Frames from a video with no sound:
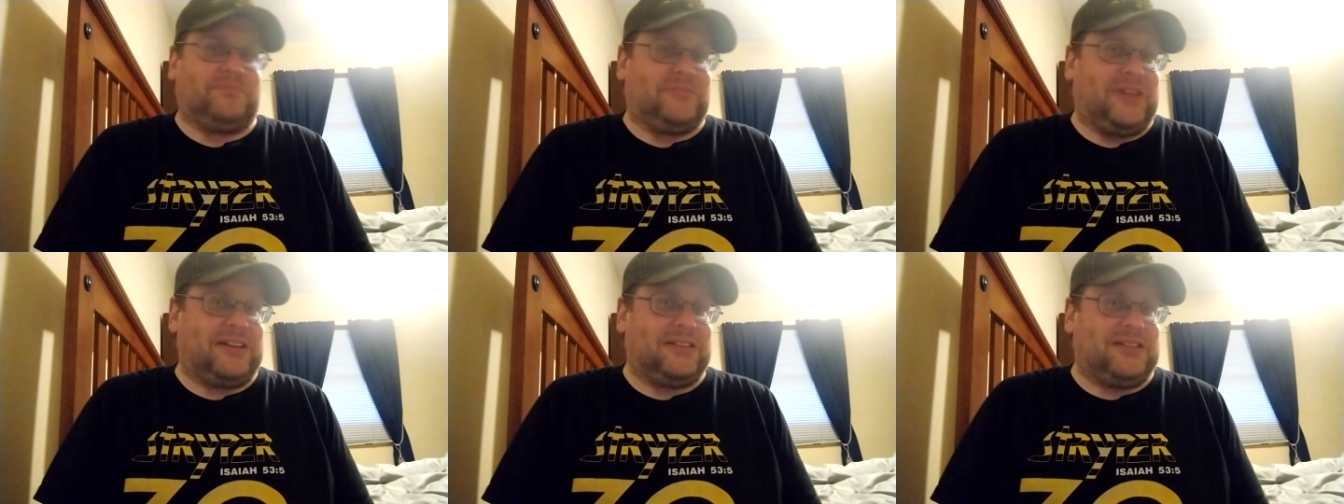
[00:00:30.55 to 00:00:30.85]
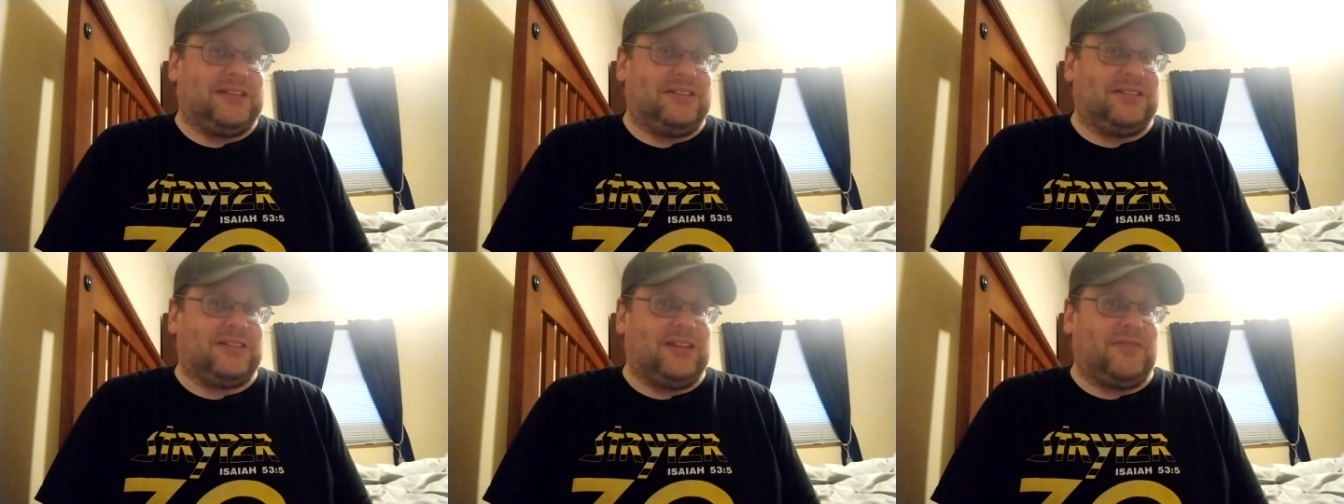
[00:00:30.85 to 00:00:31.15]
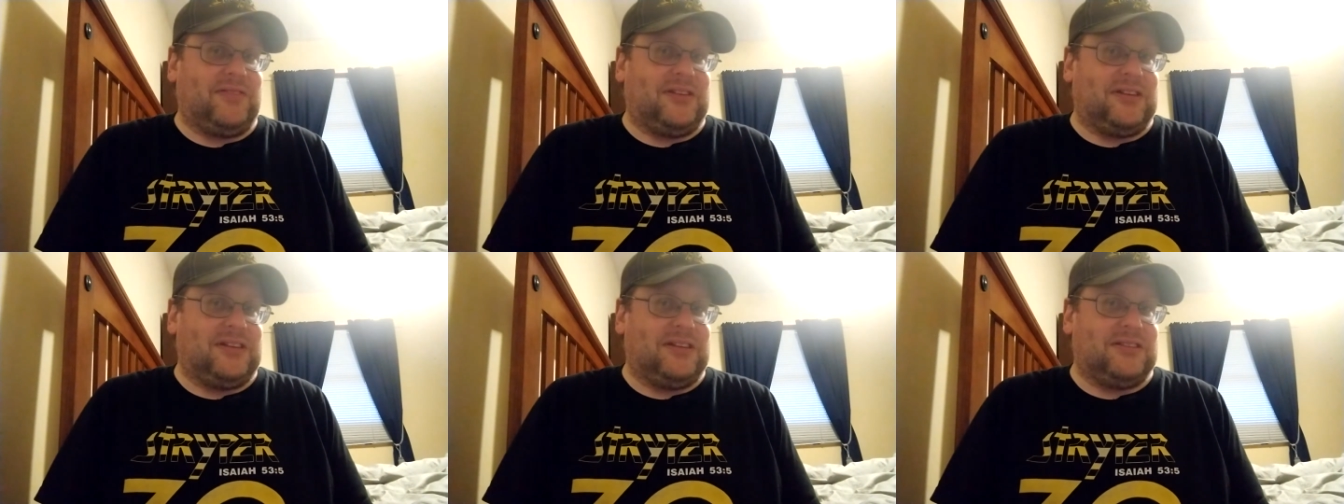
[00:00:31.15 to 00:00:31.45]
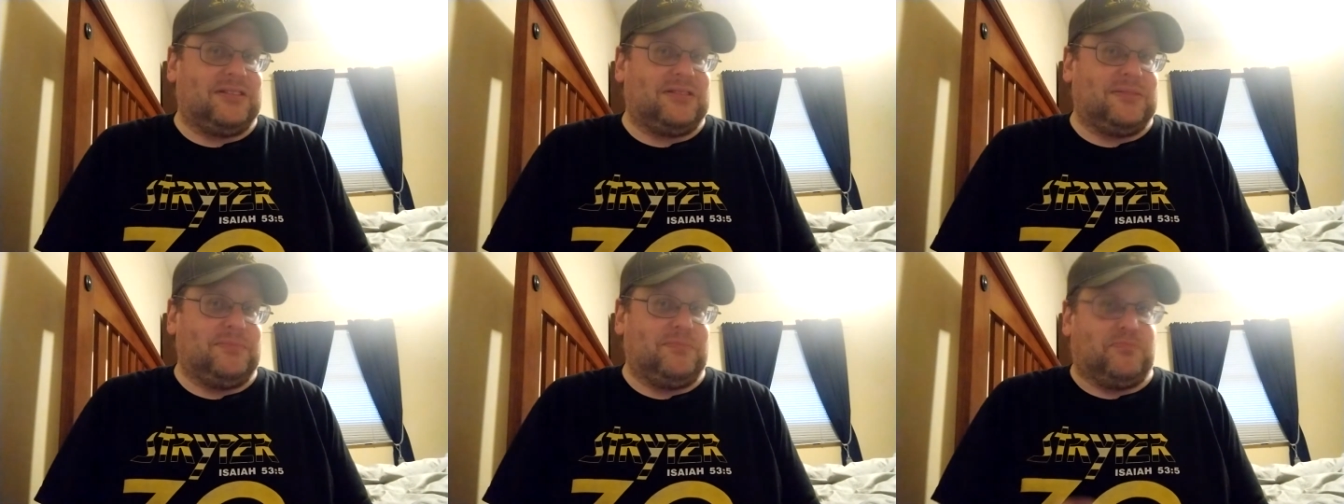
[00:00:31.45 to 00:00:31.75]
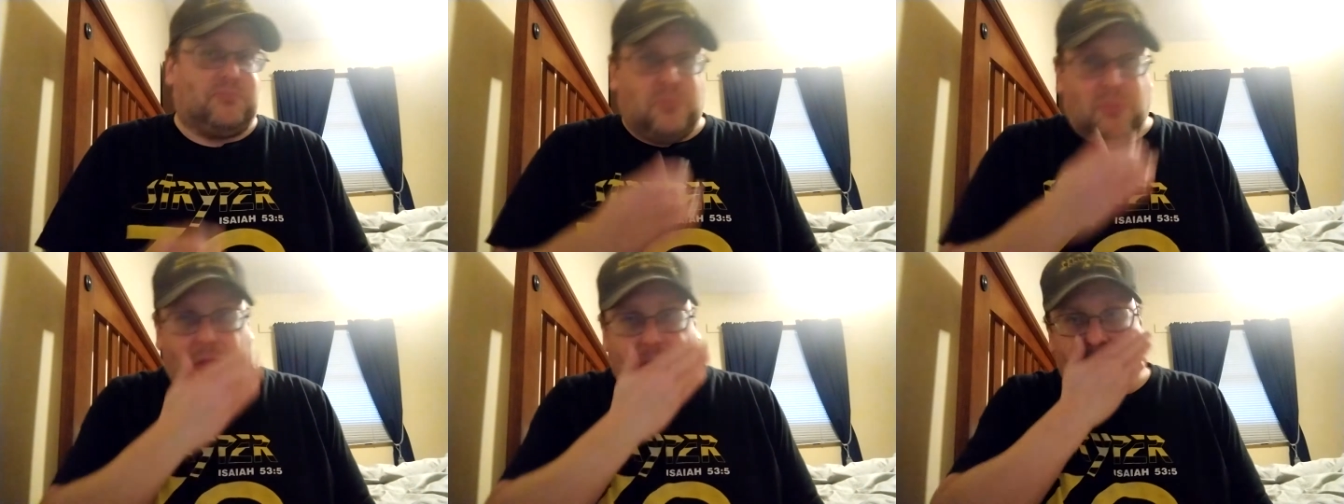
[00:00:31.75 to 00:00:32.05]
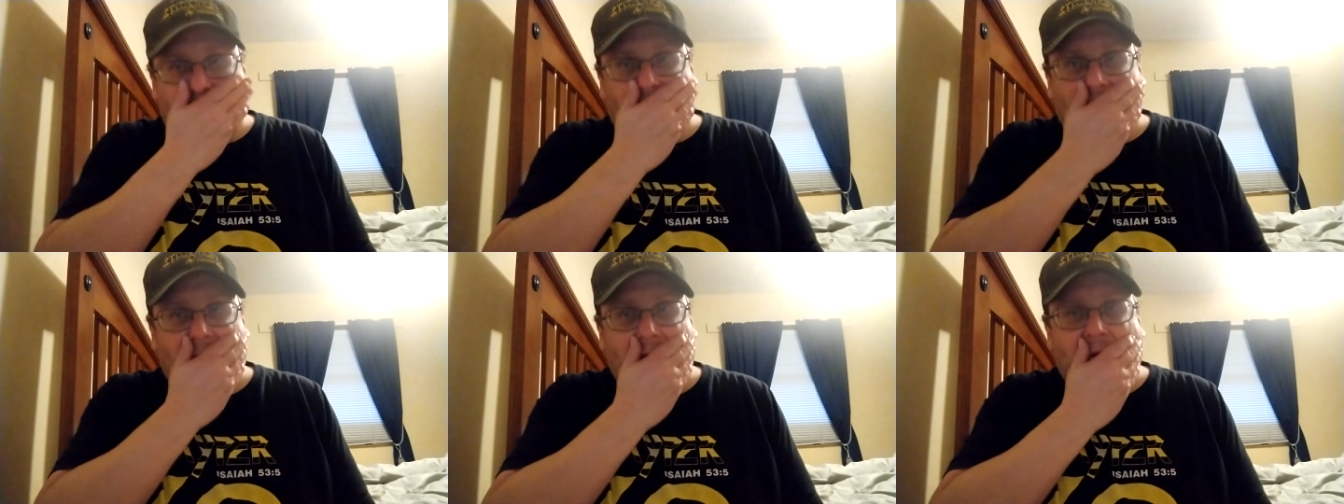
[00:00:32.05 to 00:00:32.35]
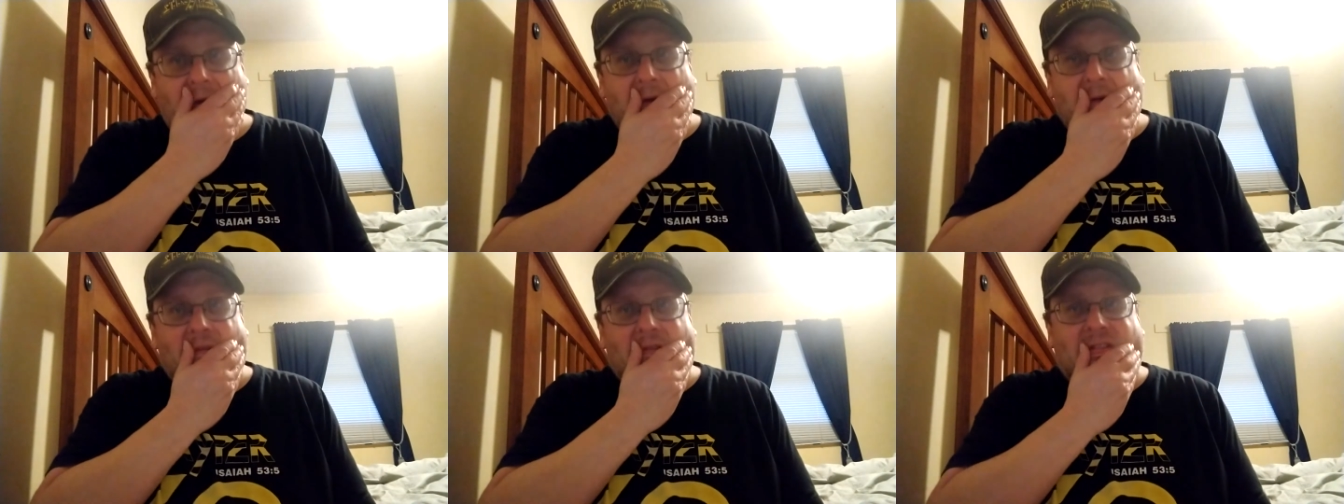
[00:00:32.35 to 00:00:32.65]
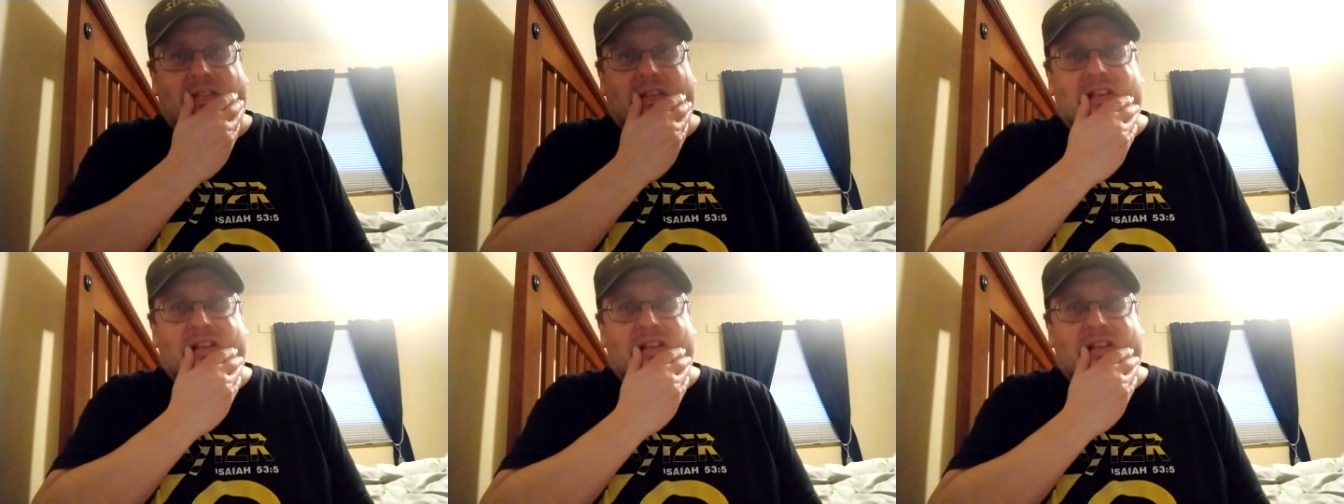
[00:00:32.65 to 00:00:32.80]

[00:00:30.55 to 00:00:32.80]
1970s, when